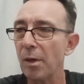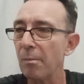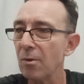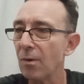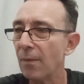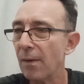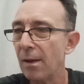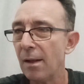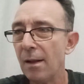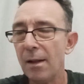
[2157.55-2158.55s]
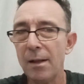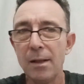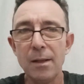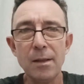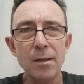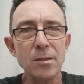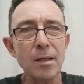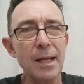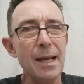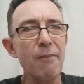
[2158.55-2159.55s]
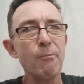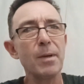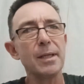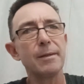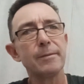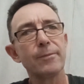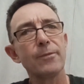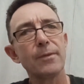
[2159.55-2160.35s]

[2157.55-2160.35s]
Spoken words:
do any more. So they left me.